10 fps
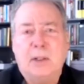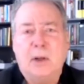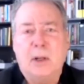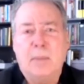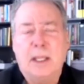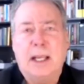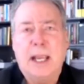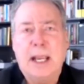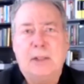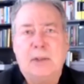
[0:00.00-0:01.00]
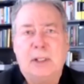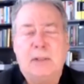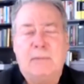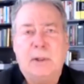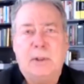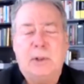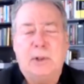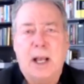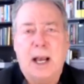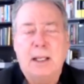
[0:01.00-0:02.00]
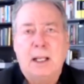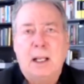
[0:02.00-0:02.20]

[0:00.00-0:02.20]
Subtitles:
it going to be the case in the future or not?